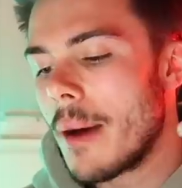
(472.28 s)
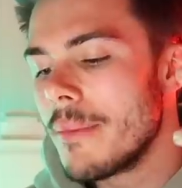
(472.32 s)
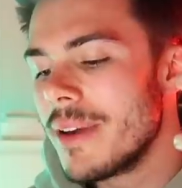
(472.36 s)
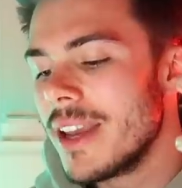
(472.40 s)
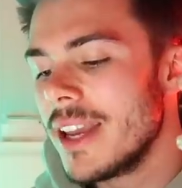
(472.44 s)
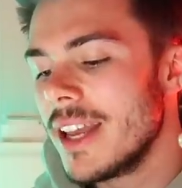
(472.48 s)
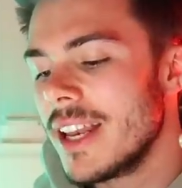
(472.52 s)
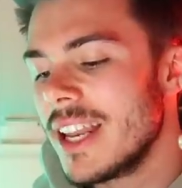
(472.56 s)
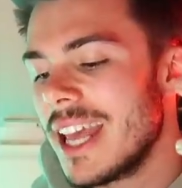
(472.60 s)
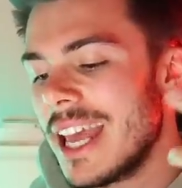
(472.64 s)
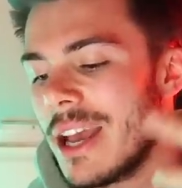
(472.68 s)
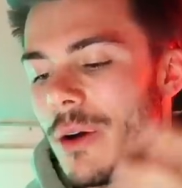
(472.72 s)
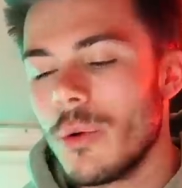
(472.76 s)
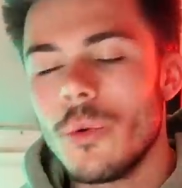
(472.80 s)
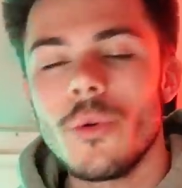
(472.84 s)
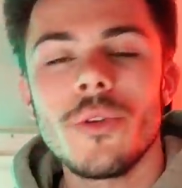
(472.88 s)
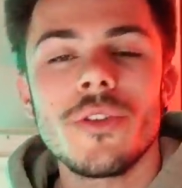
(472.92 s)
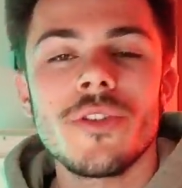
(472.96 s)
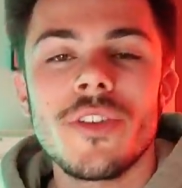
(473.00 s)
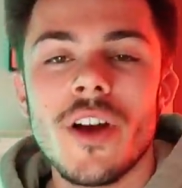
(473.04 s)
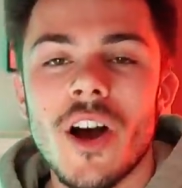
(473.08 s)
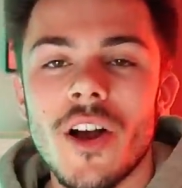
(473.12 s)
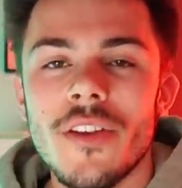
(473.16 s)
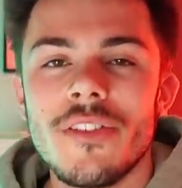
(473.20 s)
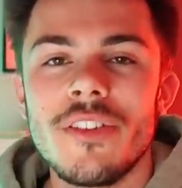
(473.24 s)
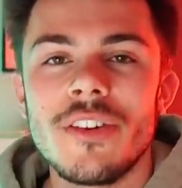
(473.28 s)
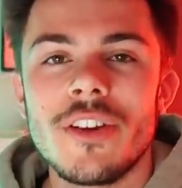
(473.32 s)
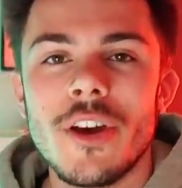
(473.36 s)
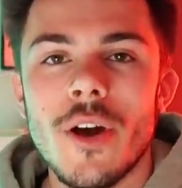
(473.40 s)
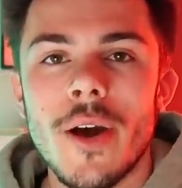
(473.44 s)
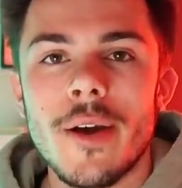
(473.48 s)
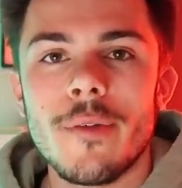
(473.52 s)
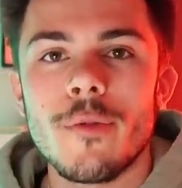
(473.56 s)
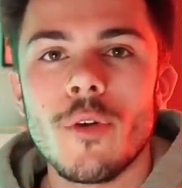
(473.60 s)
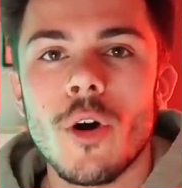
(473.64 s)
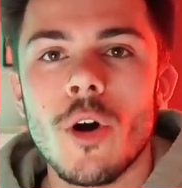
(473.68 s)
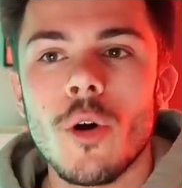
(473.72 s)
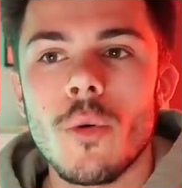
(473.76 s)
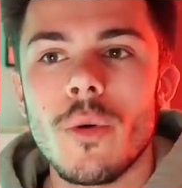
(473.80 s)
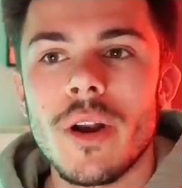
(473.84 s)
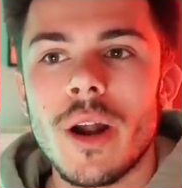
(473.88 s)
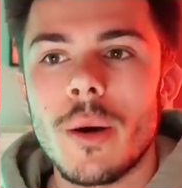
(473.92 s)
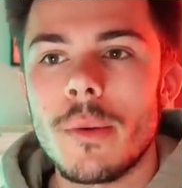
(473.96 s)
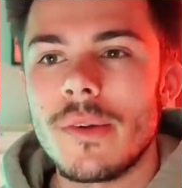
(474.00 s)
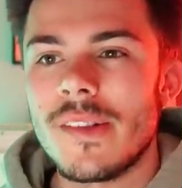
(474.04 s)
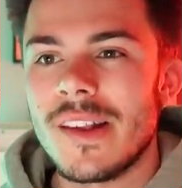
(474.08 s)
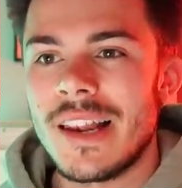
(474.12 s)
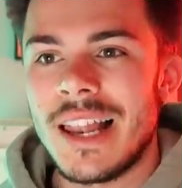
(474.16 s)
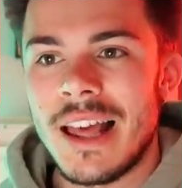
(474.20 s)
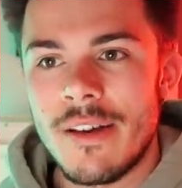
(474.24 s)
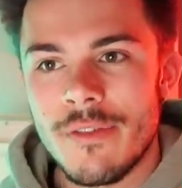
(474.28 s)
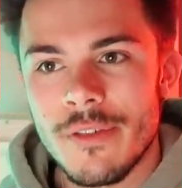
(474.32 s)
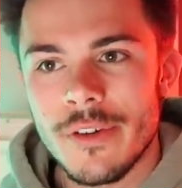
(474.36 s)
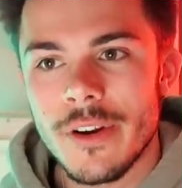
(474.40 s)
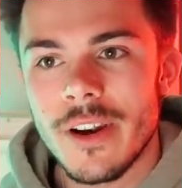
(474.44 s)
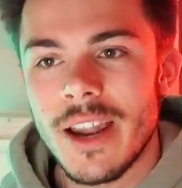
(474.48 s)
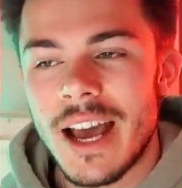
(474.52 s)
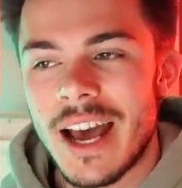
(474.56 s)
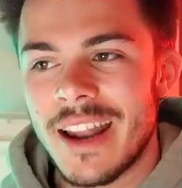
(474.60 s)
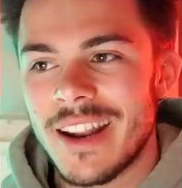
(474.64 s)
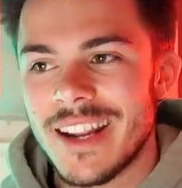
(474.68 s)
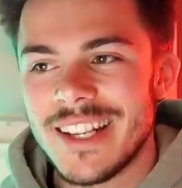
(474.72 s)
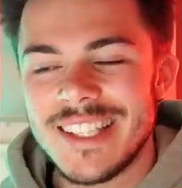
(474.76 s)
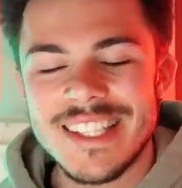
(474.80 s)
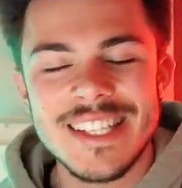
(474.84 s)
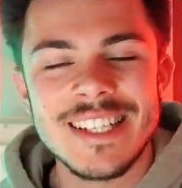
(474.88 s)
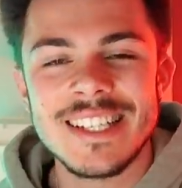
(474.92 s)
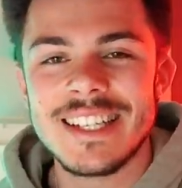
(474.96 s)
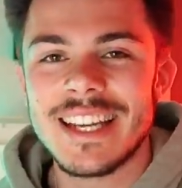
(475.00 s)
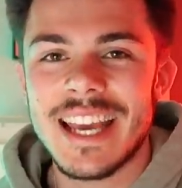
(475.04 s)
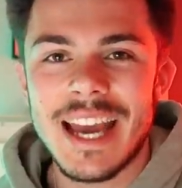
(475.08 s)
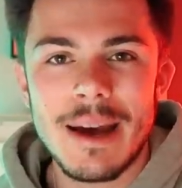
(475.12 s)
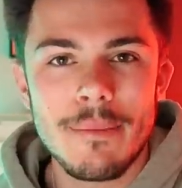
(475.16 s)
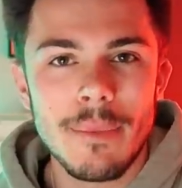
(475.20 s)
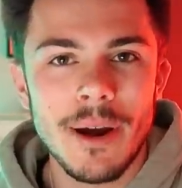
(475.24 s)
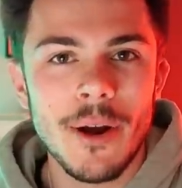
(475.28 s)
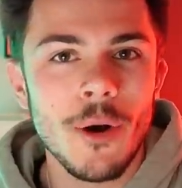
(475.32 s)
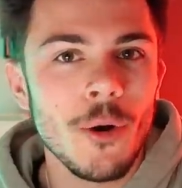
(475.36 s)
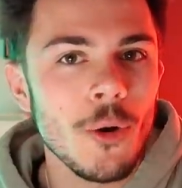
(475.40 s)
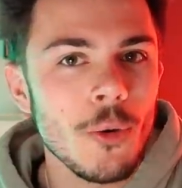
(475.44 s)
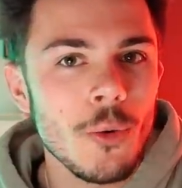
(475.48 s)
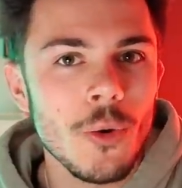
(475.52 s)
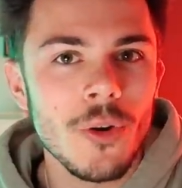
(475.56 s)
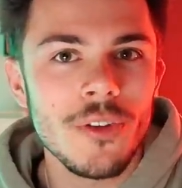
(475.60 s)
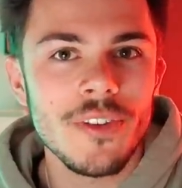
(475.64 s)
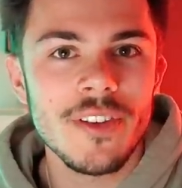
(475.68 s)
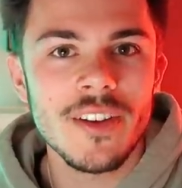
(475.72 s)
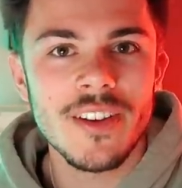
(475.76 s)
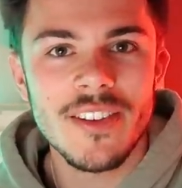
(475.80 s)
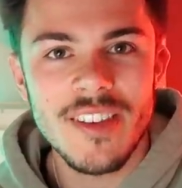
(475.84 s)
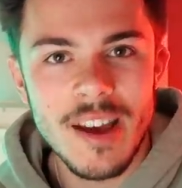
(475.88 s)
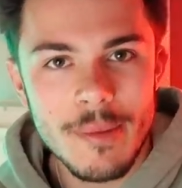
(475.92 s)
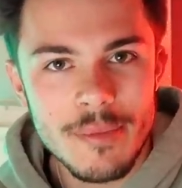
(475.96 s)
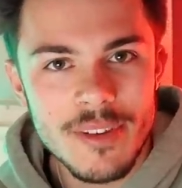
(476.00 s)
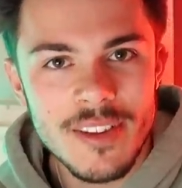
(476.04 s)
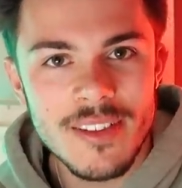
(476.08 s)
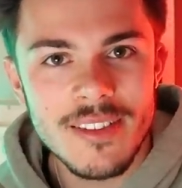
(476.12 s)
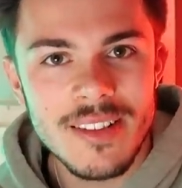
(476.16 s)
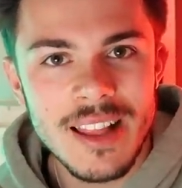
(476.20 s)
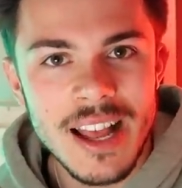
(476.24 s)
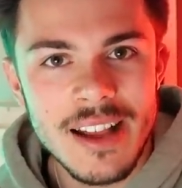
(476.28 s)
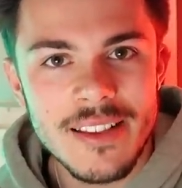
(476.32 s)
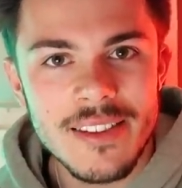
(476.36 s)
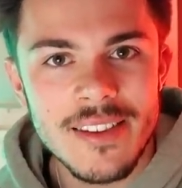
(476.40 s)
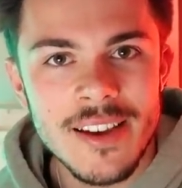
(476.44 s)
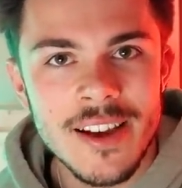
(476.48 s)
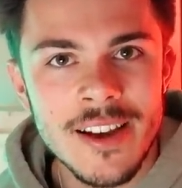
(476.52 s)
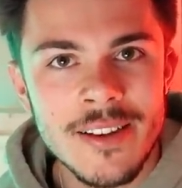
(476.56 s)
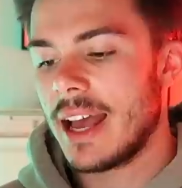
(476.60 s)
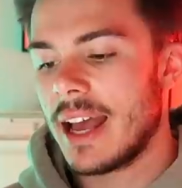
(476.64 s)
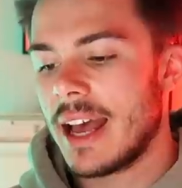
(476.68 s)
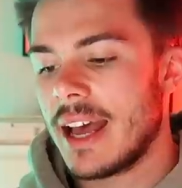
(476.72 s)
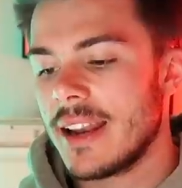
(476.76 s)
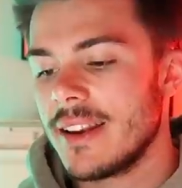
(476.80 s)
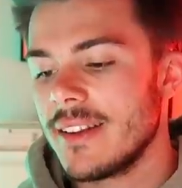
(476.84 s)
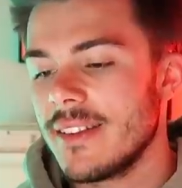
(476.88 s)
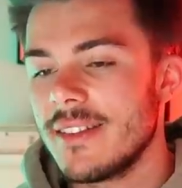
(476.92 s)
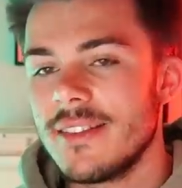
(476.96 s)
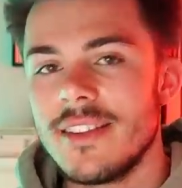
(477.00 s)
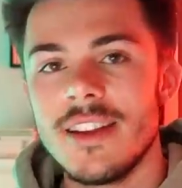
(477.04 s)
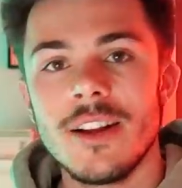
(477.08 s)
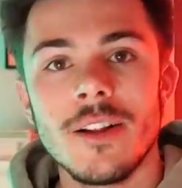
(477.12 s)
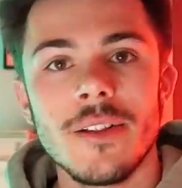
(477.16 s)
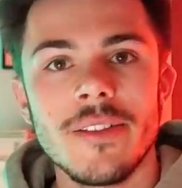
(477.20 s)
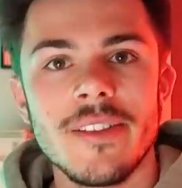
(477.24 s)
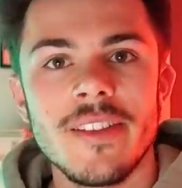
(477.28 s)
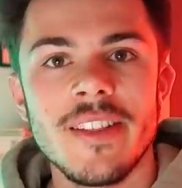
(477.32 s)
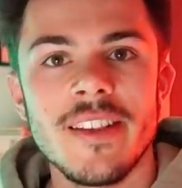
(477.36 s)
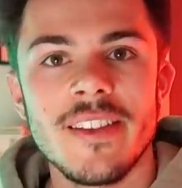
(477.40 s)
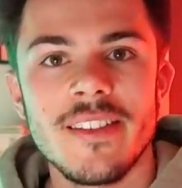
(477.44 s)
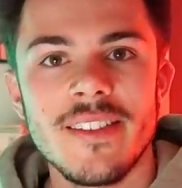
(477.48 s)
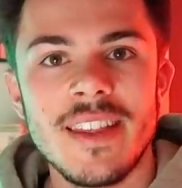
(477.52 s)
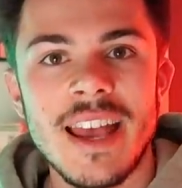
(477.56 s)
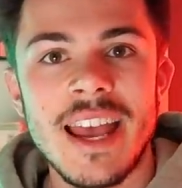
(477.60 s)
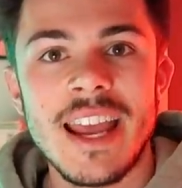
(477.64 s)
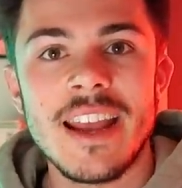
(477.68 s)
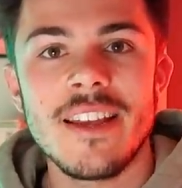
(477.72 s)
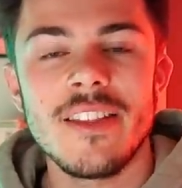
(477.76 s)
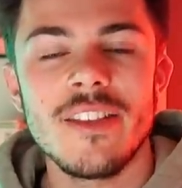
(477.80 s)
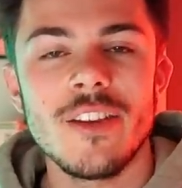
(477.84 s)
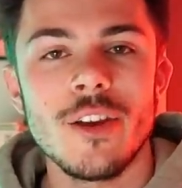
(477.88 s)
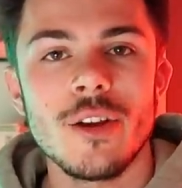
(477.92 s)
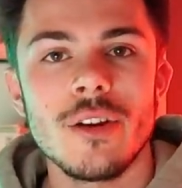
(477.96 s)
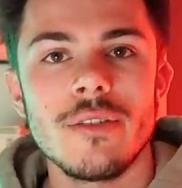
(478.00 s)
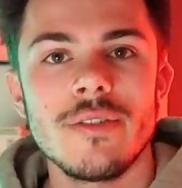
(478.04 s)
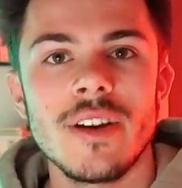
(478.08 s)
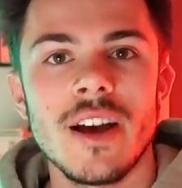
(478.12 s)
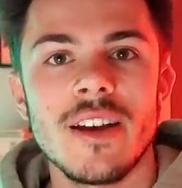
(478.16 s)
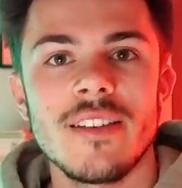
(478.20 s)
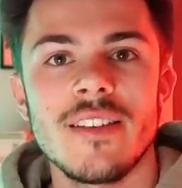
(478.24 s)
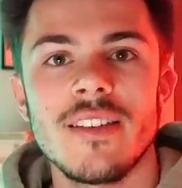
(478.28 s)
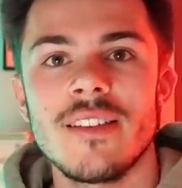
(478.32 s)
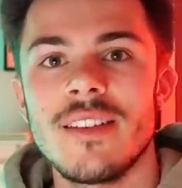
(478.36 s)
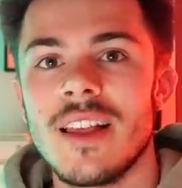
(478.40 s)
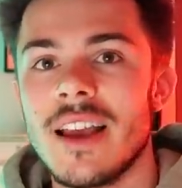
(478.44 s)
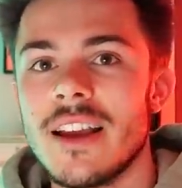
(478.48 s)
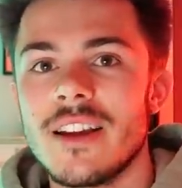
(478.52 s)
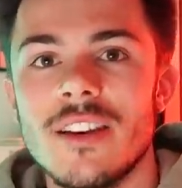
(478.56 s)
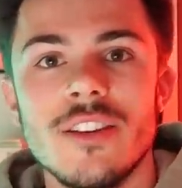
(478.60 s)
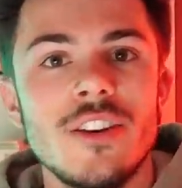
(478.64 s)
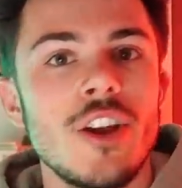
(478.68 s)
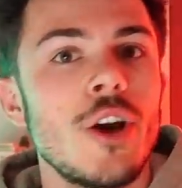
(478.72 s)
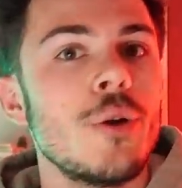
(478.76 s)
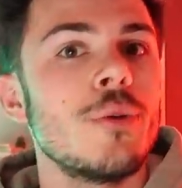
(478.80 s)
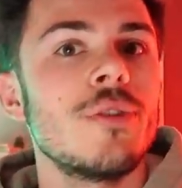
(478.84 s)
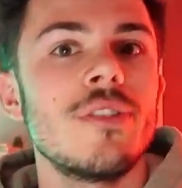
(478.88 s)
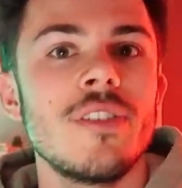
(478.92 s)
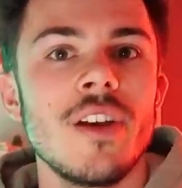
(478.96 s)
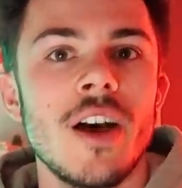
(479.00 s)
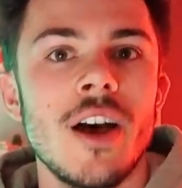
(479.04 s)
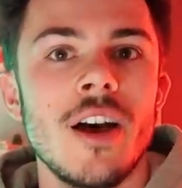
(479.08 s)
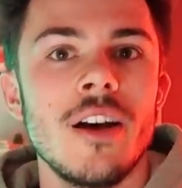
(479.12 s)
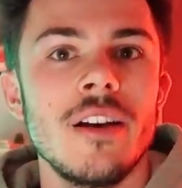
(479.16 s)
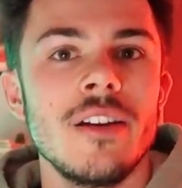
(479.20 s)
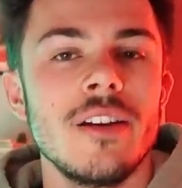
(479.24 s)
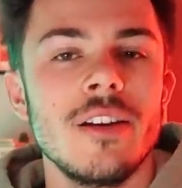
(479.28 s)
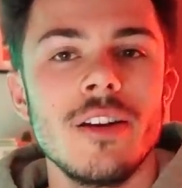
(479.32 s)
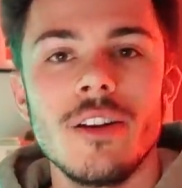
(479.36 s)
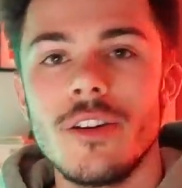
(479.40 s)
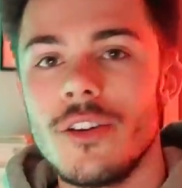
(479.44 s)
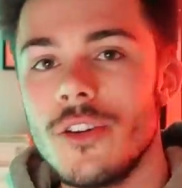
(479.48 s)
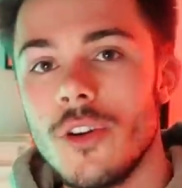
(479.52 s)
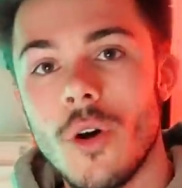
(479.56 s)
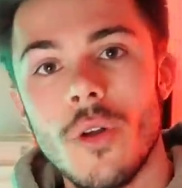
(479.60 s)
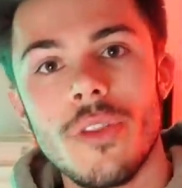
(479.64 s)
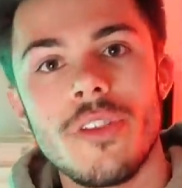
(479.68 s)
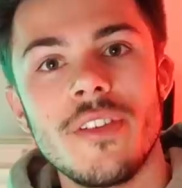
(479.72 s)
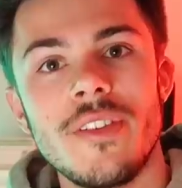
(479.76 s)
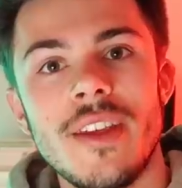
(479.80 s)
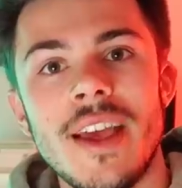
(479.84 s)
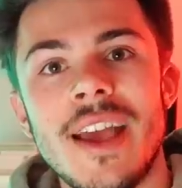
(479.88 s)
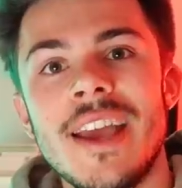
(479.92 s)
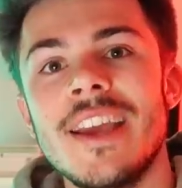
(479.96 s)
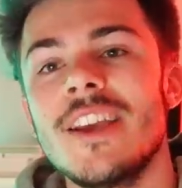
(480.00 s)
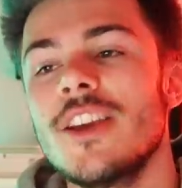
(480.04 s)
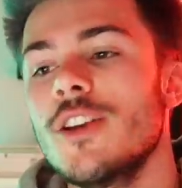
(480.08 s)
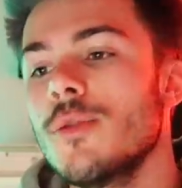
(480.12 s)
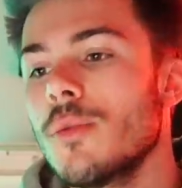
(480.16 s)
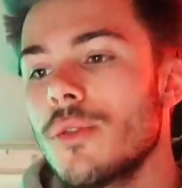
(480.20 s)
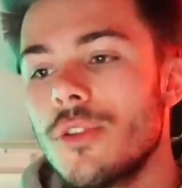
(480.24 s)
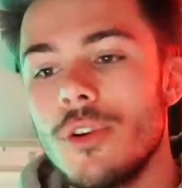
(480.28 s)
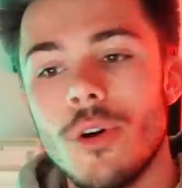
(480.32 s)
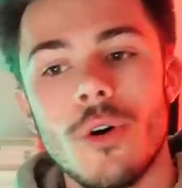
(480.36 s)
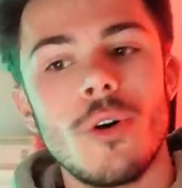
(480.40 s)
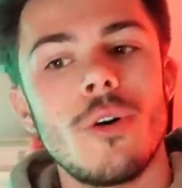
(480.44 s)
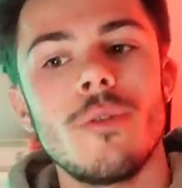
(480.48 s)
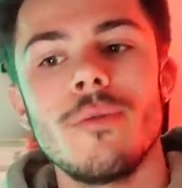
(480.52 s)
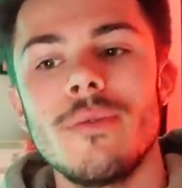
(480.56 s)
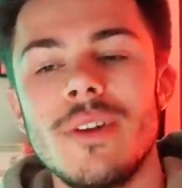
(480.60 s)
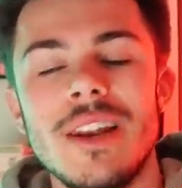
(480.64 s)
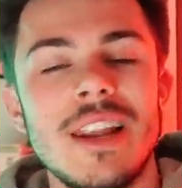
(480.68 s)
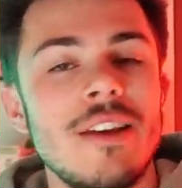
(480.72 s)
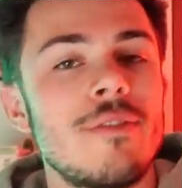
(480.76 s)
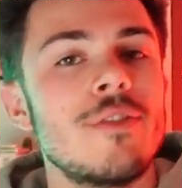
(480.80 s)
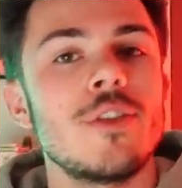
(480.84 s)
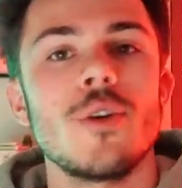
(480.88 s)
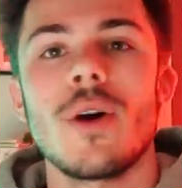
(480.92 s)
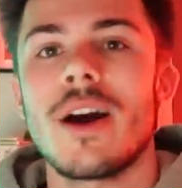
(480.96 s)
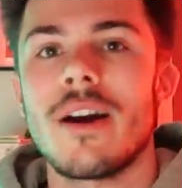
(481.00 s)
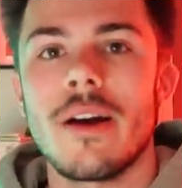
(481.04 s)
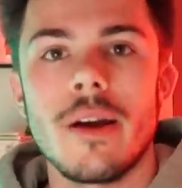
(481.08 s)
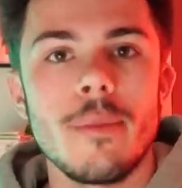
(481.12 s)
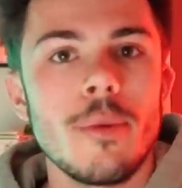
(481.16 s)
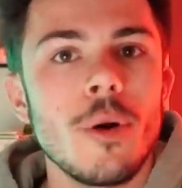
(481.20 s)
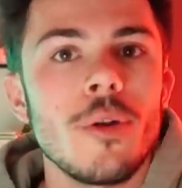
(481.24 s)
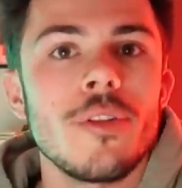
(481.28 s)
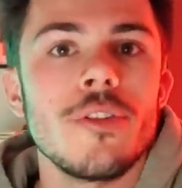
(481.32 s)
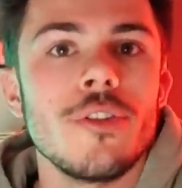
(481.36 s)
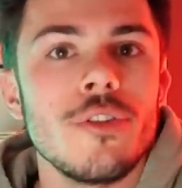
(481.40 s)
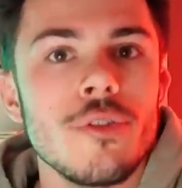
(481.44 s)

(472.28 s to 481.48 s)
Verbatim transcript: mean, it all started going wrong when I was 11 and I didn't get my Hogwarts acceptance letter, and still to this day, the universe is like, no, sir, not today, you will not live your Harry Potter